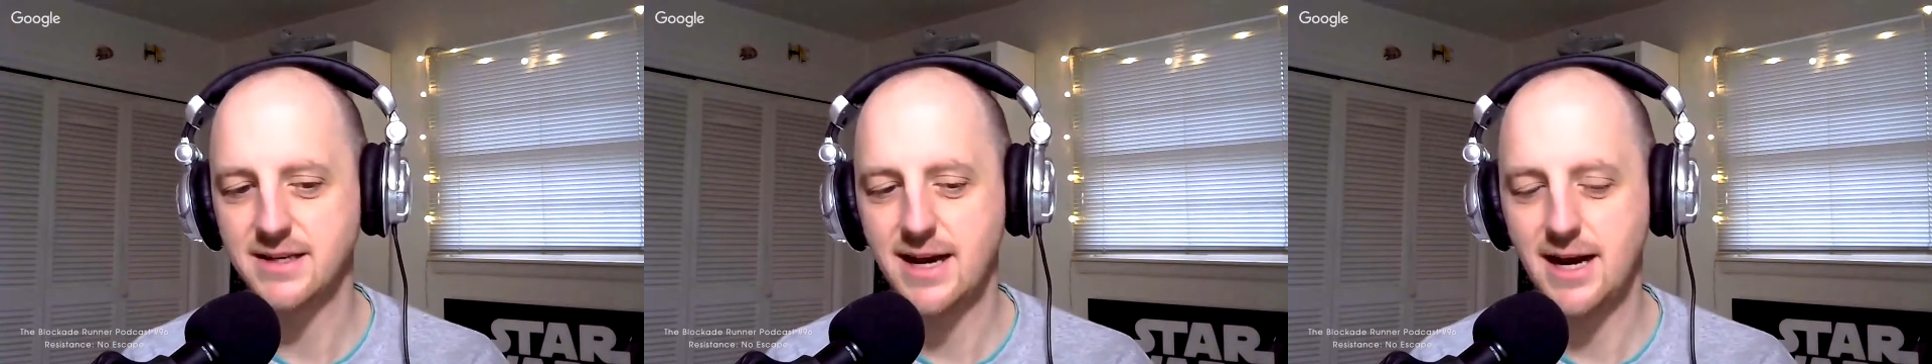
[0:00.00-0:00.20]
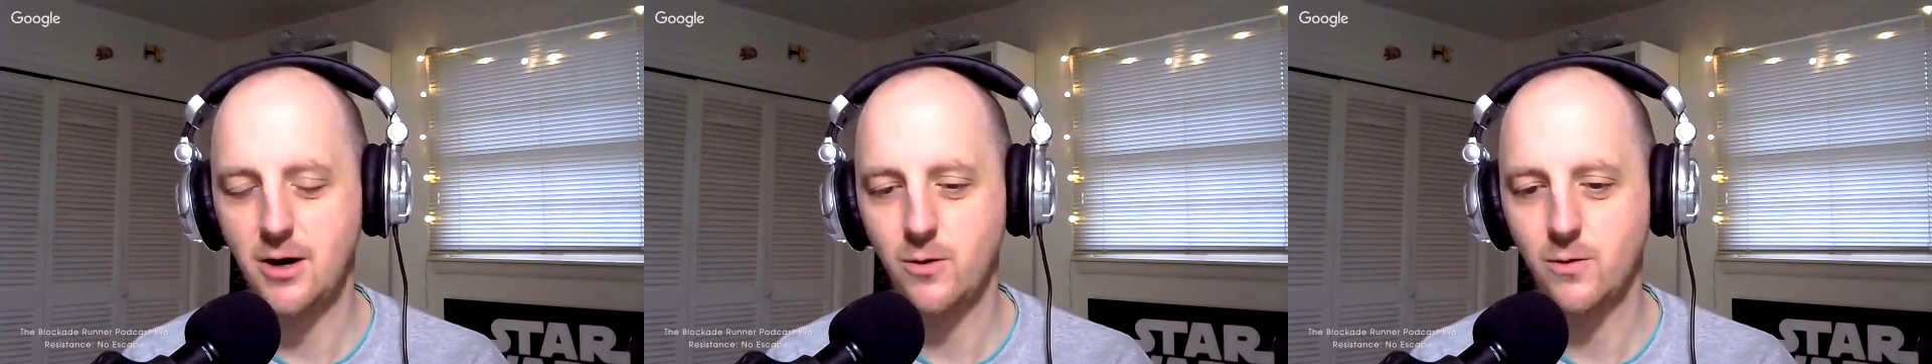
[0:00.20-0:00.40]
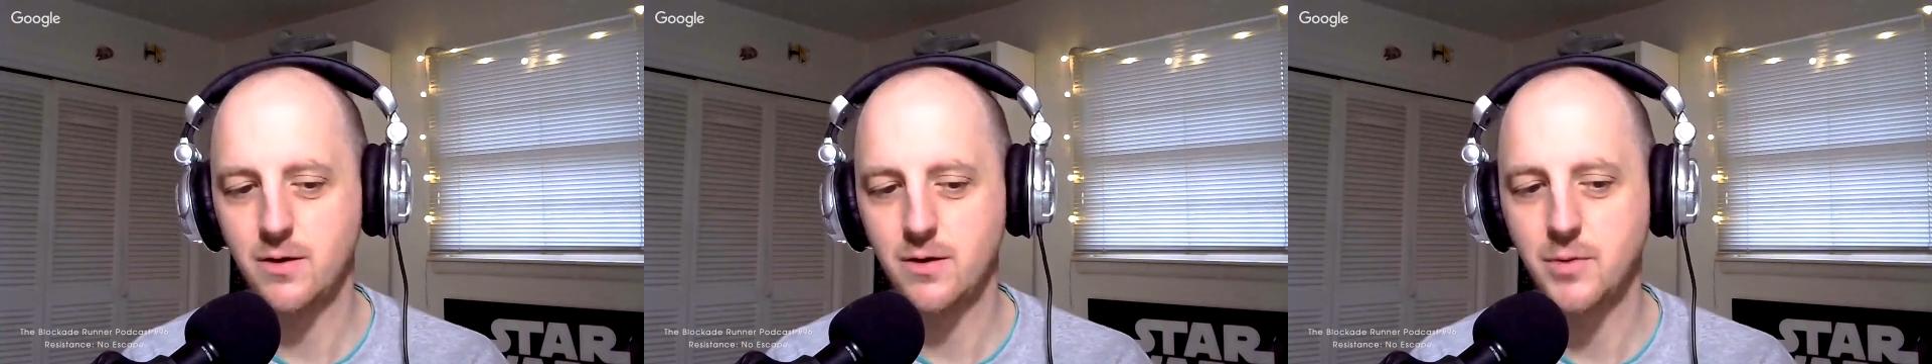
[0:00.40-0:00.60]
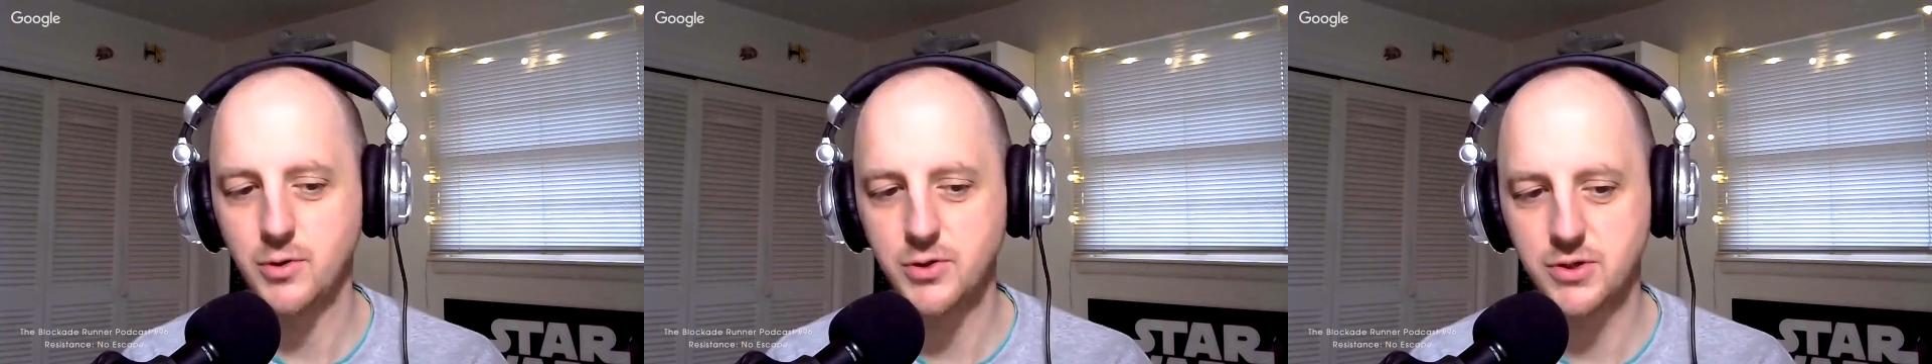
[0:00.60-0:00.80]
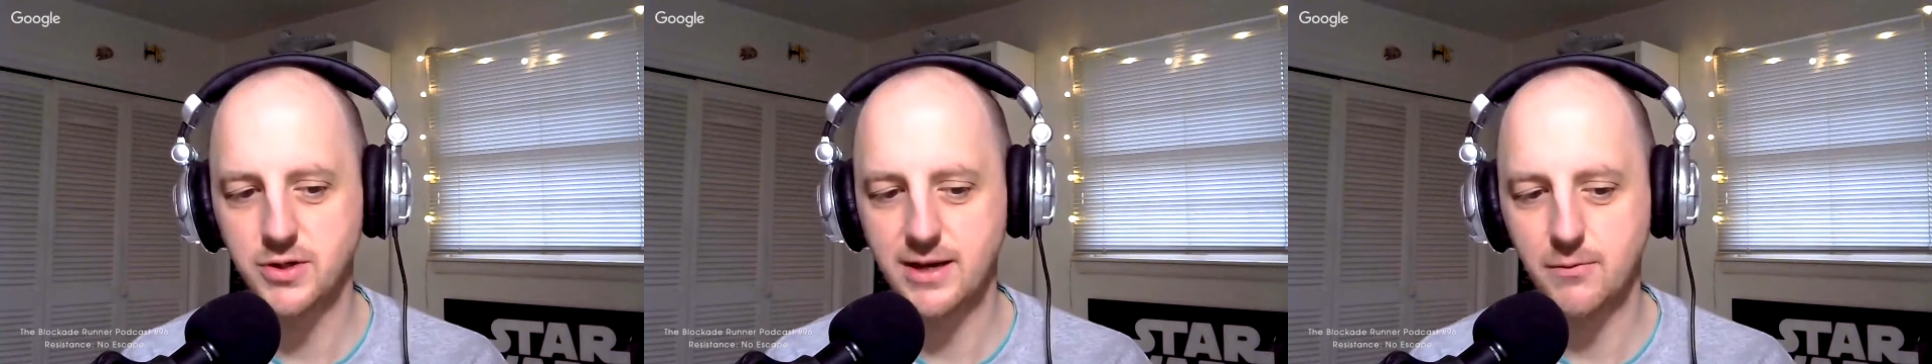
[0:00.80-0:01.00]
and how
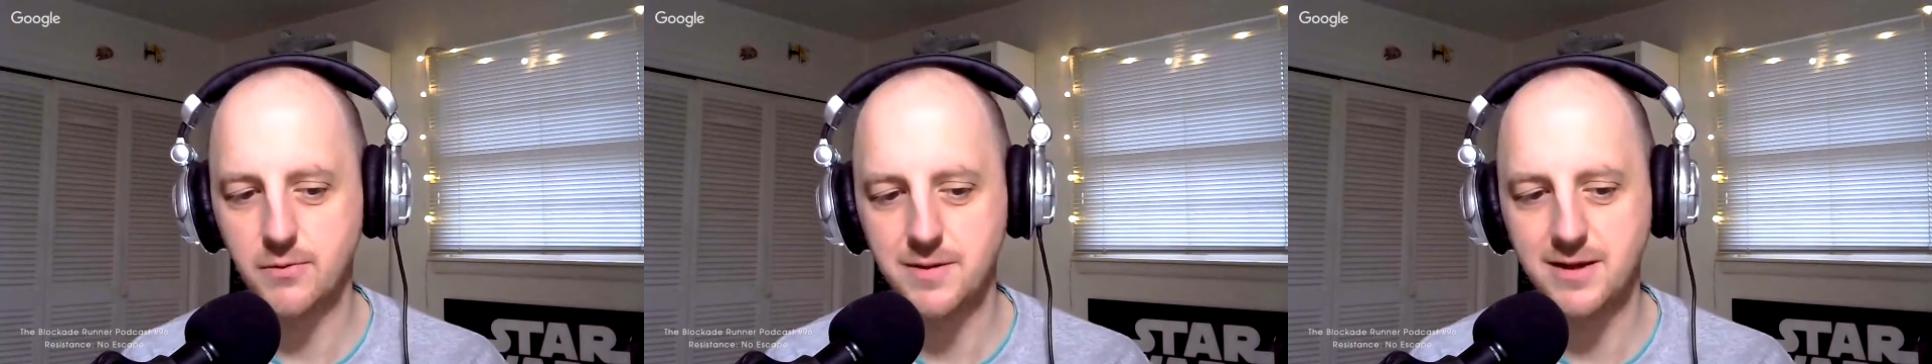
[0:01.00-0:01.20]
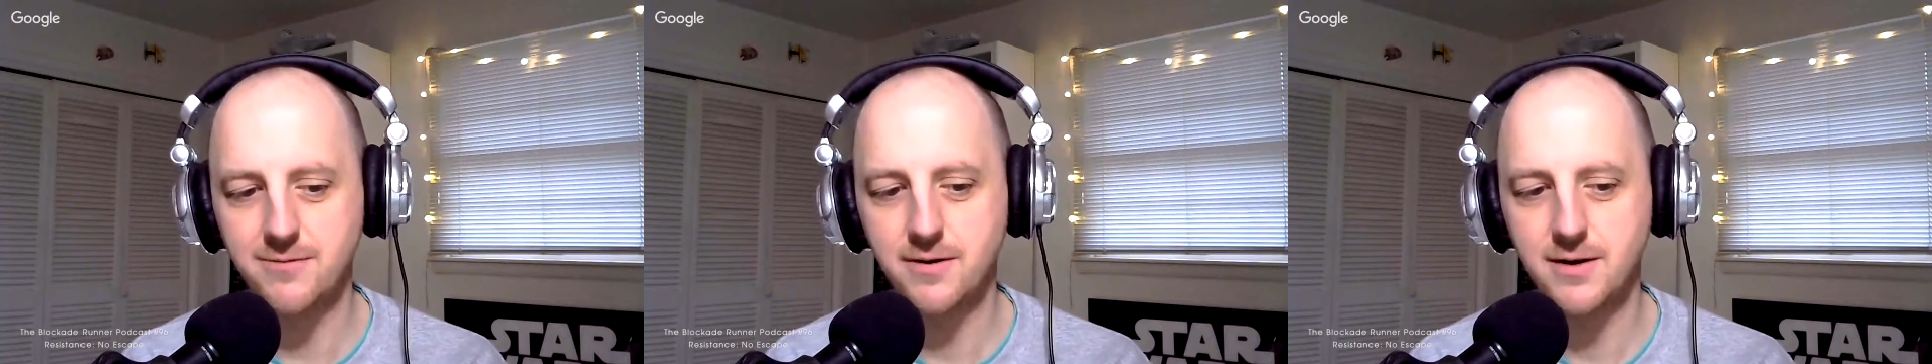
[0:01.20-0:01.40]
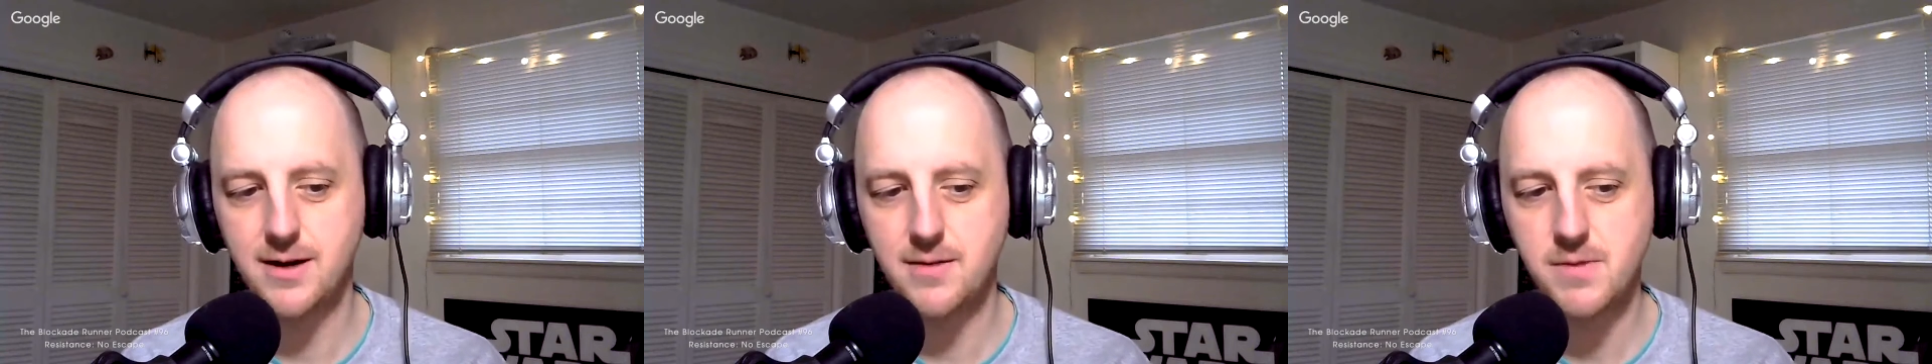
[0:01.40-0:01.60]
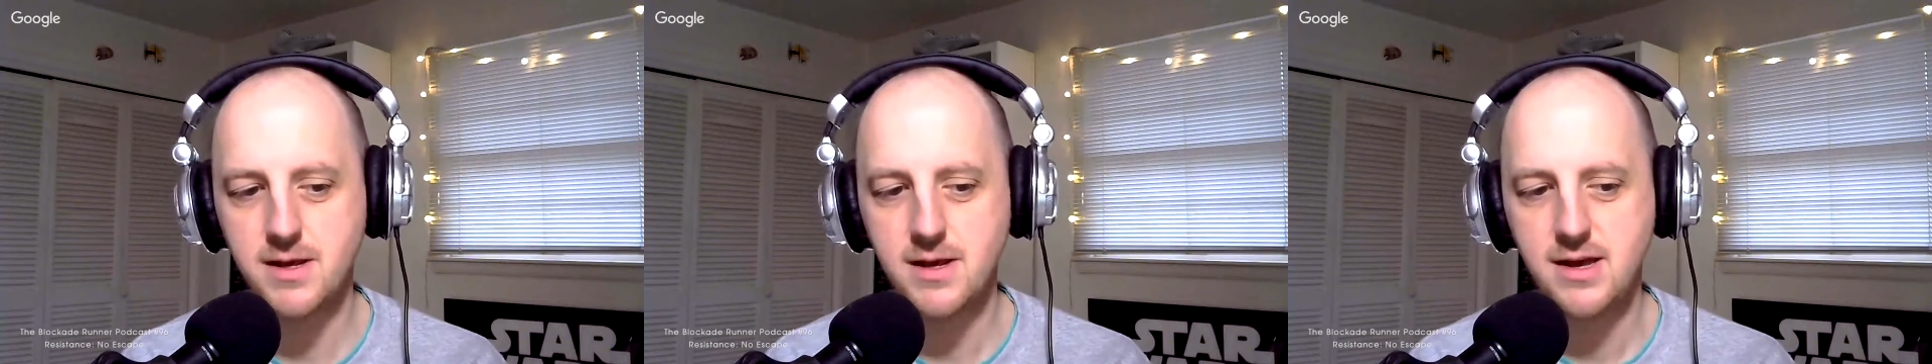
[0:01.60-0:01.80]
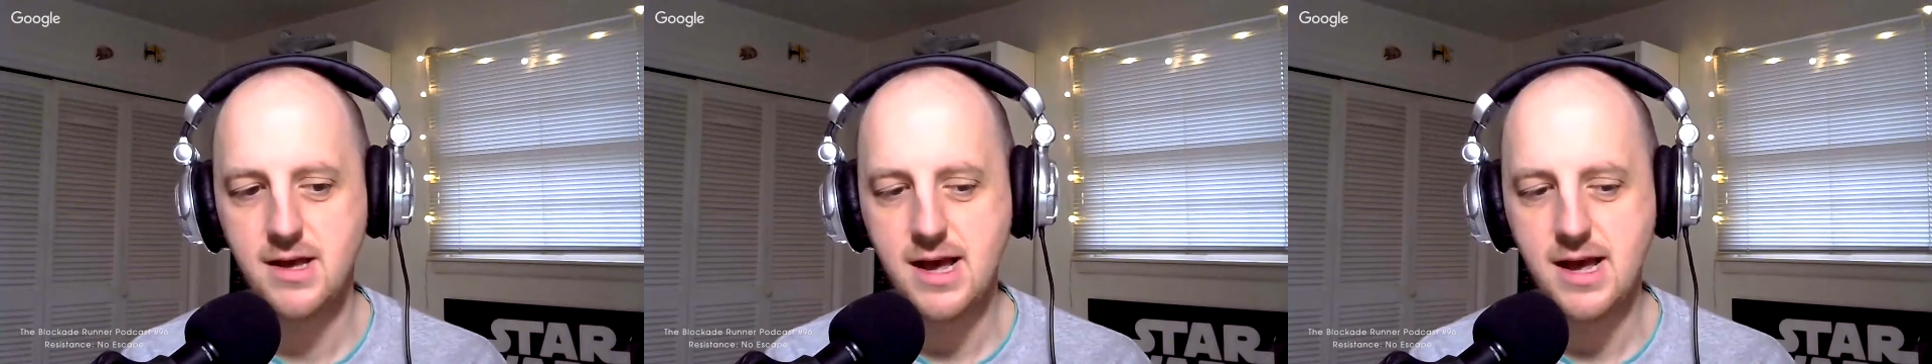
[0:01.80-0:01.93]
emotional that would be for him.